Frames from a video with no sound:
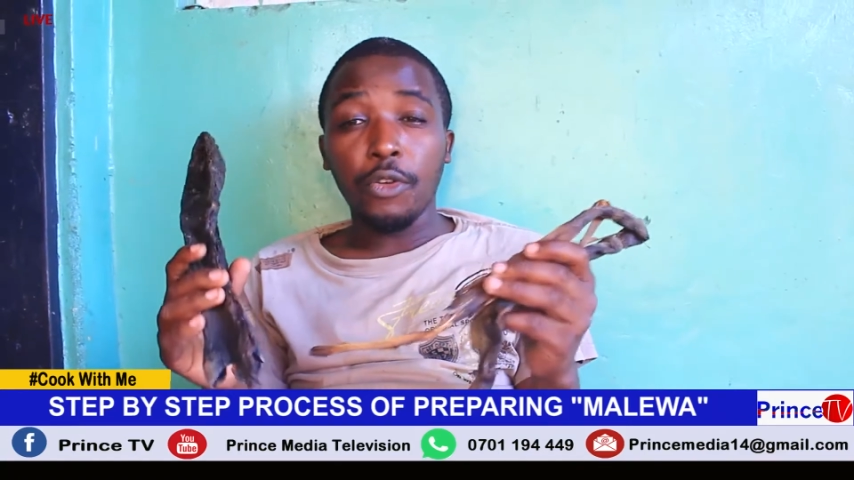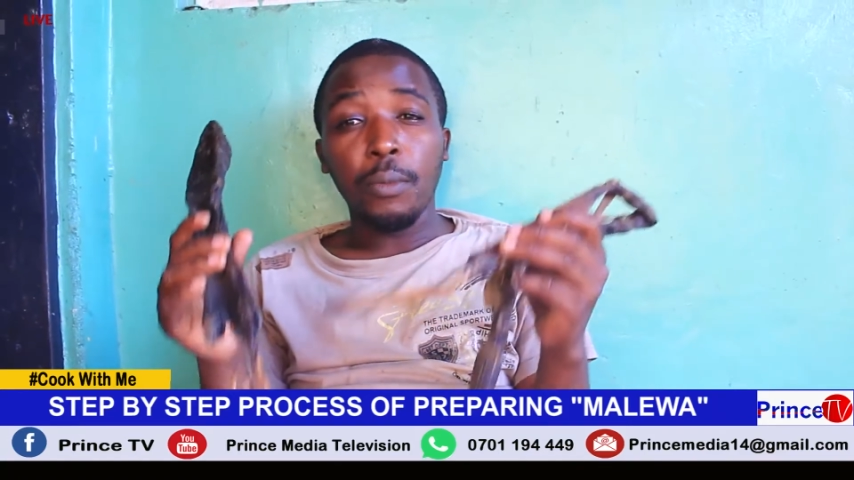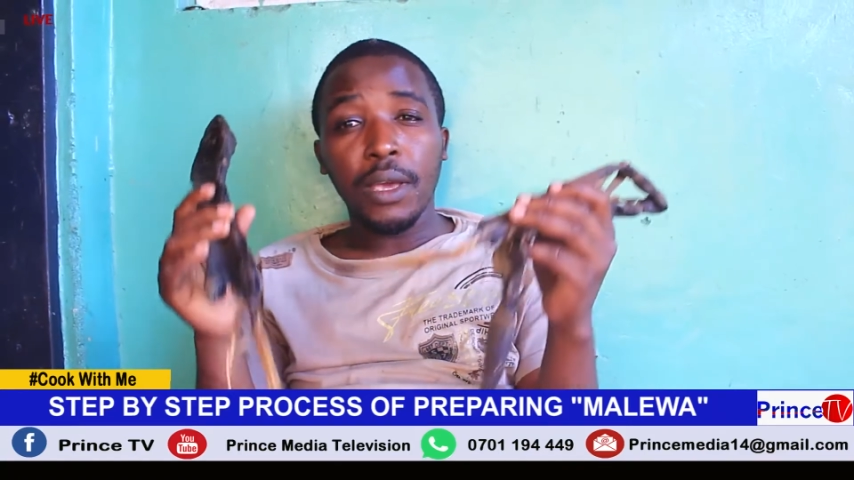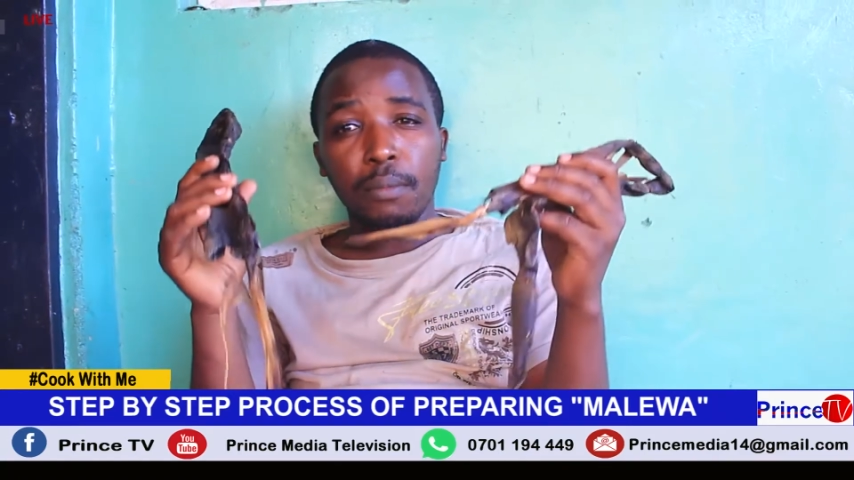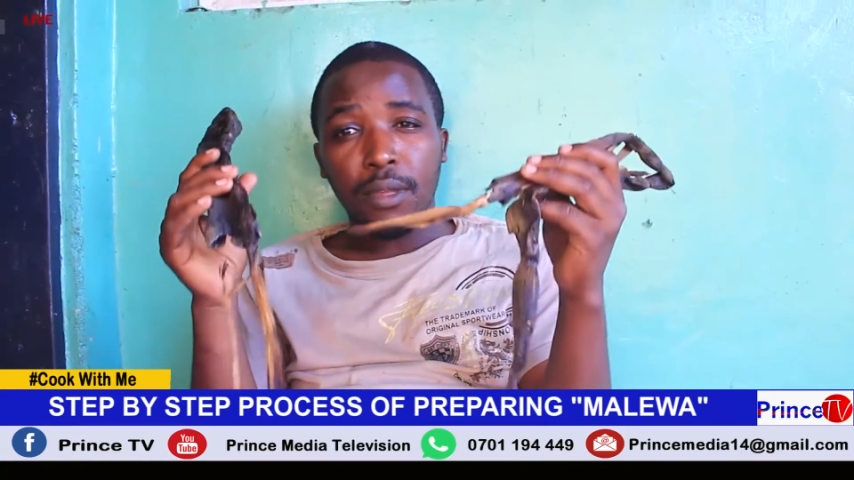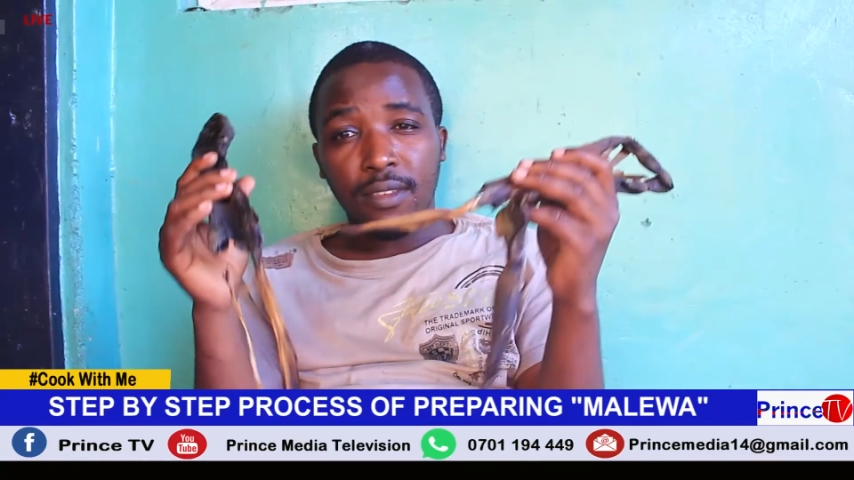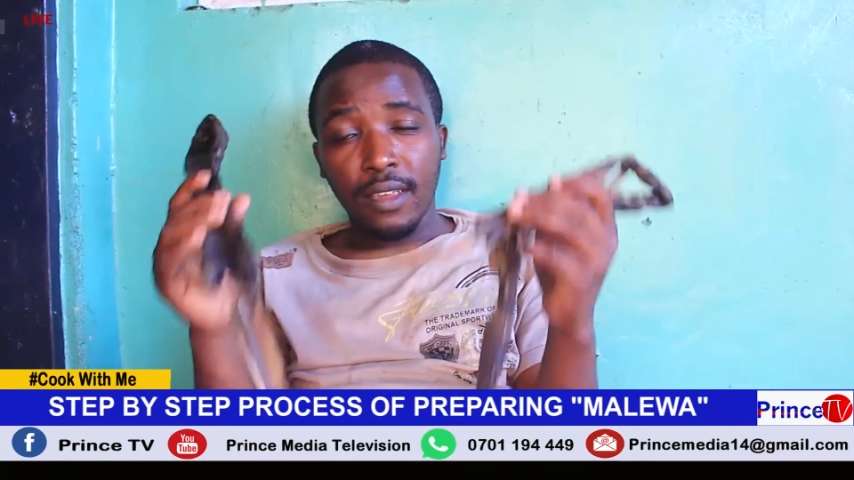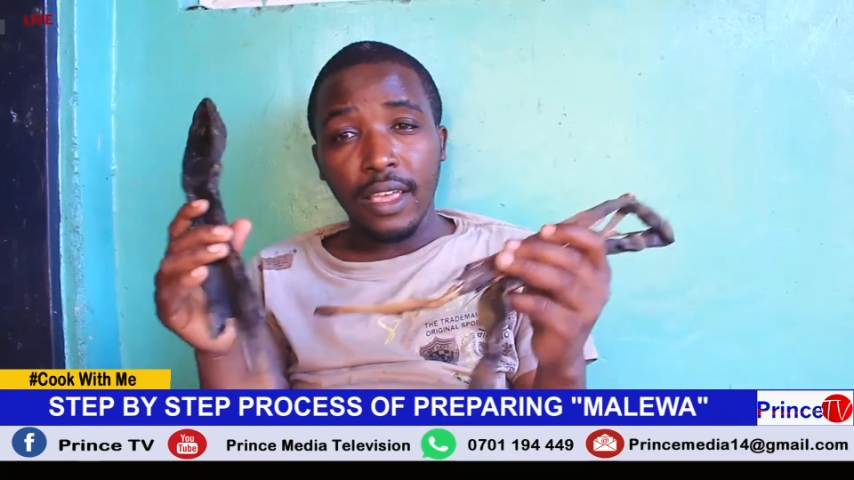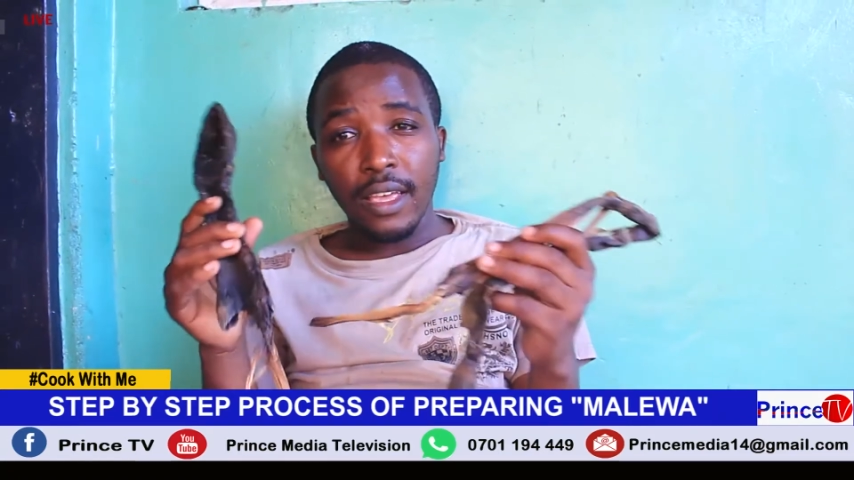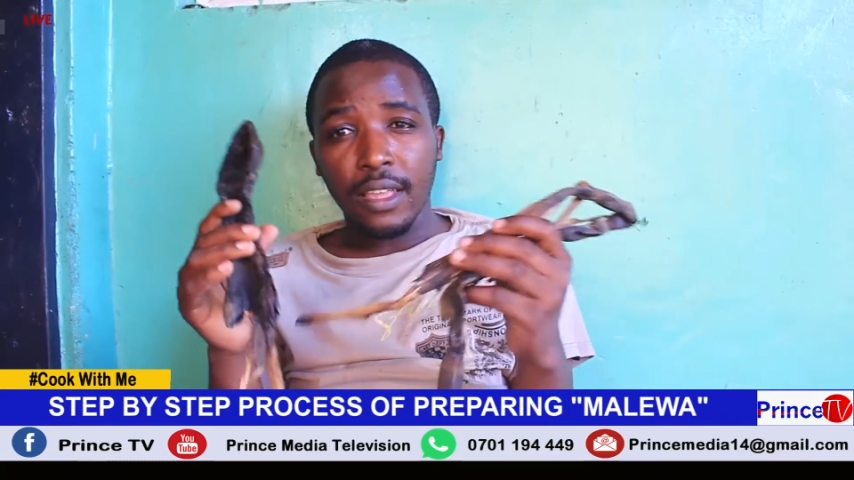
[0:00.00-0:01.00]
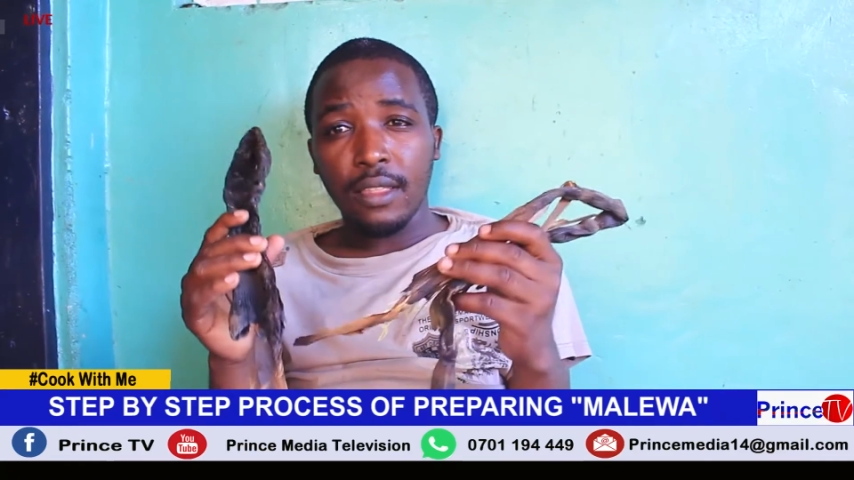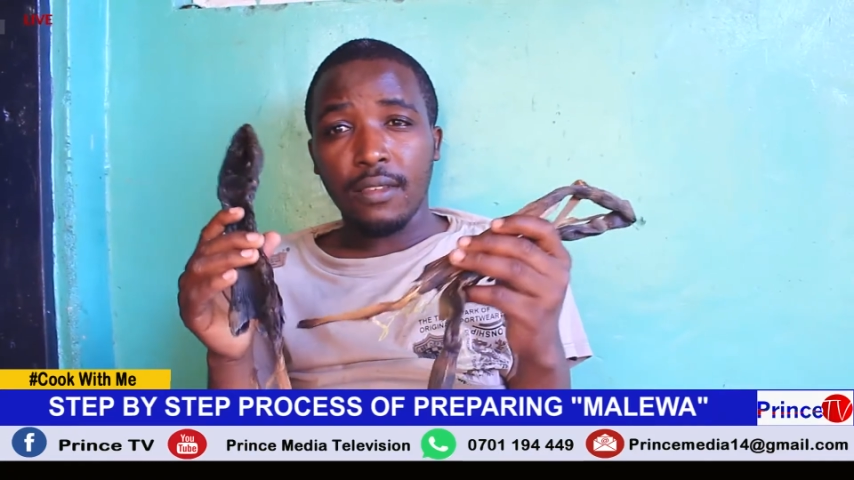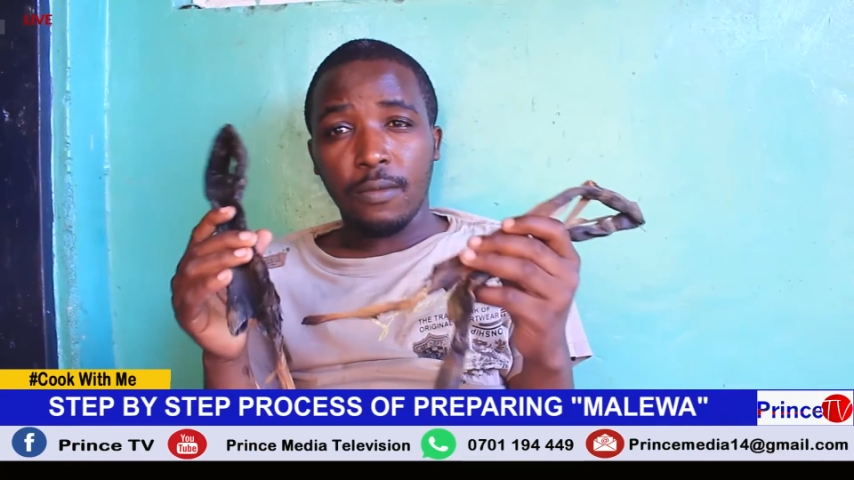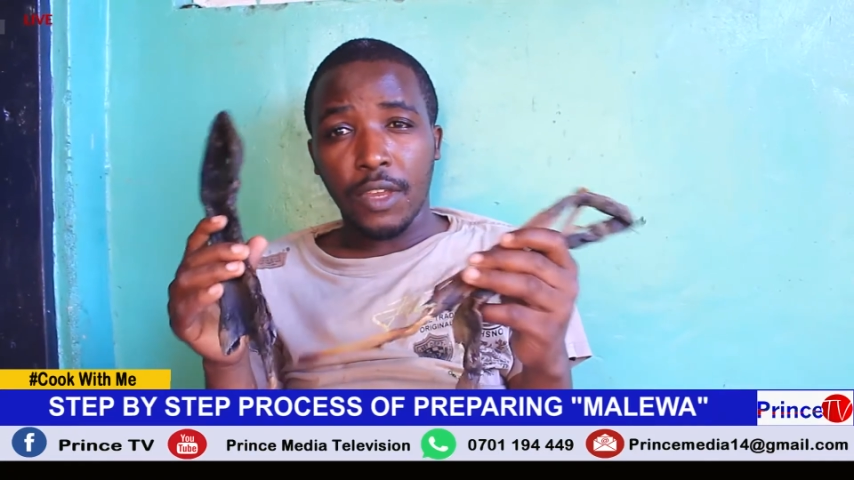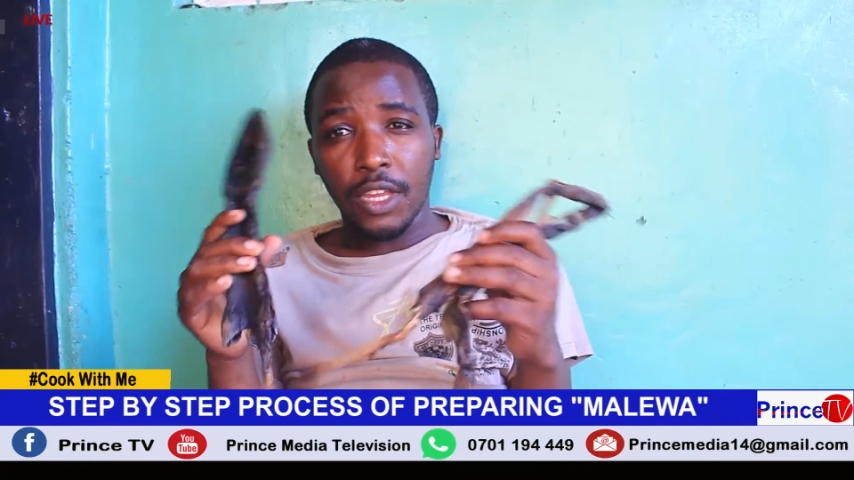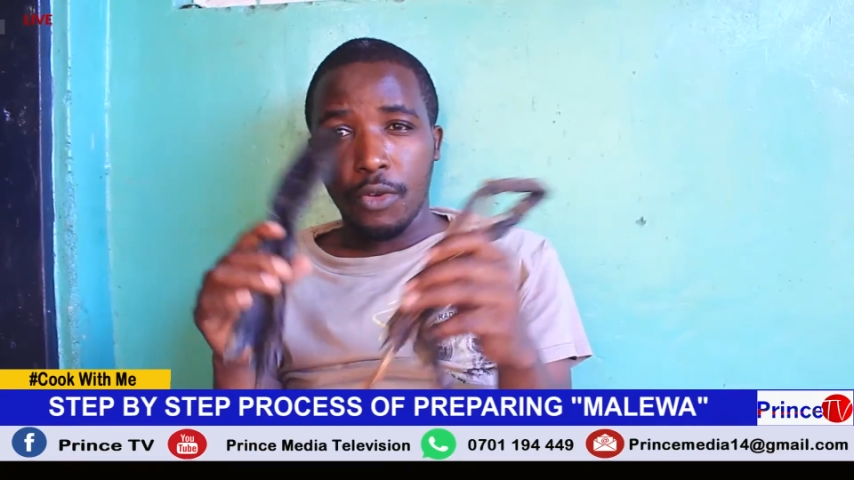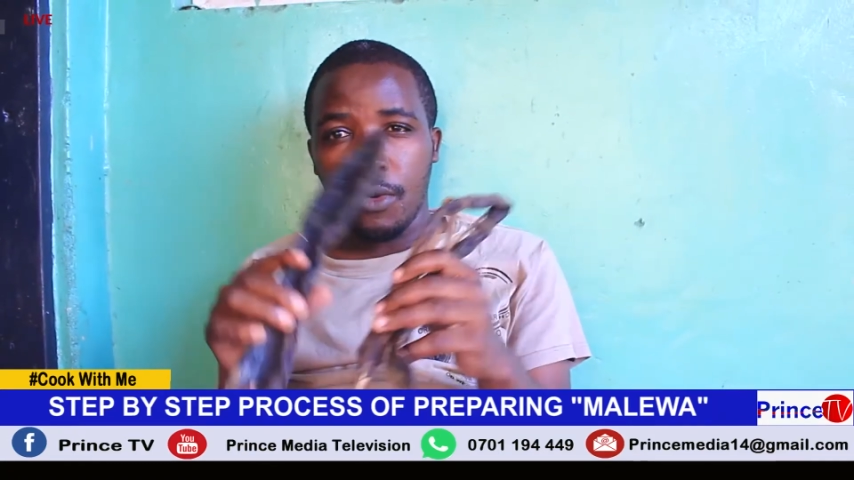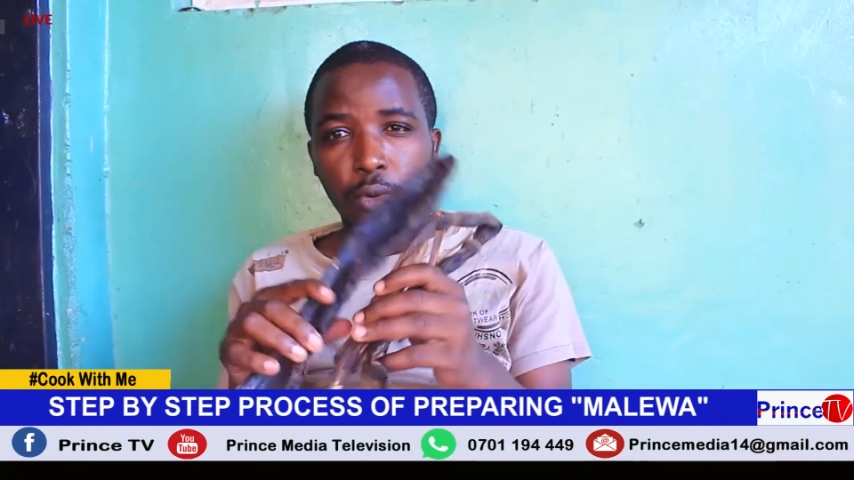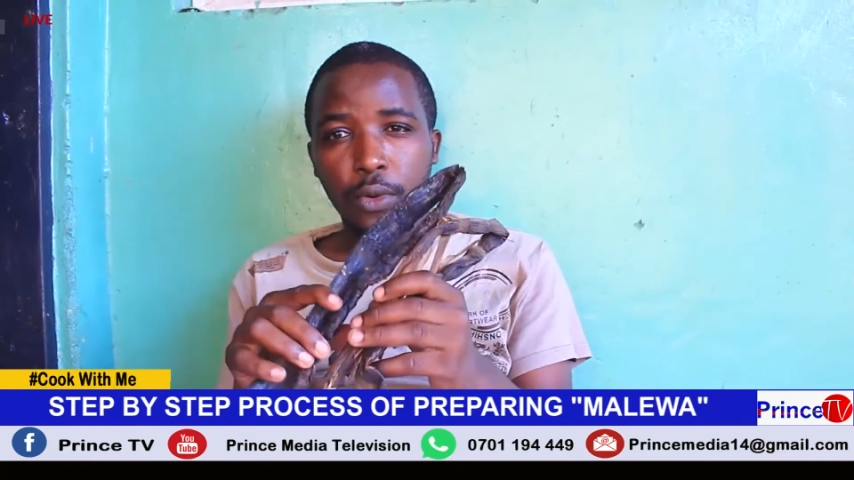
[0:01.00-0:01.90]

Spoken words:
you may be saying in this video.